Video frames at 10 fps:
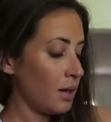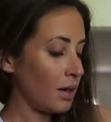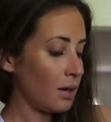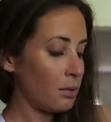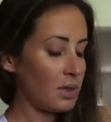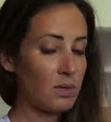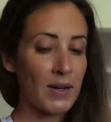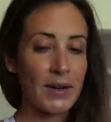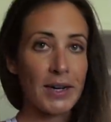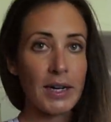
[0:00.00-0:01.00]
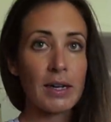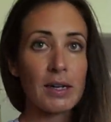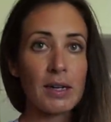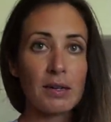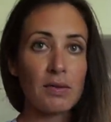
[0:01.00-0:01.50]
Um, it's very,
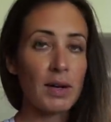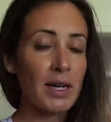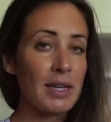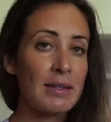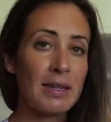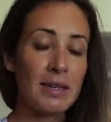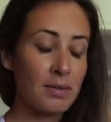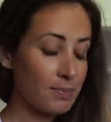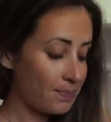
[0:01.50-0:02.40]
it's very easy,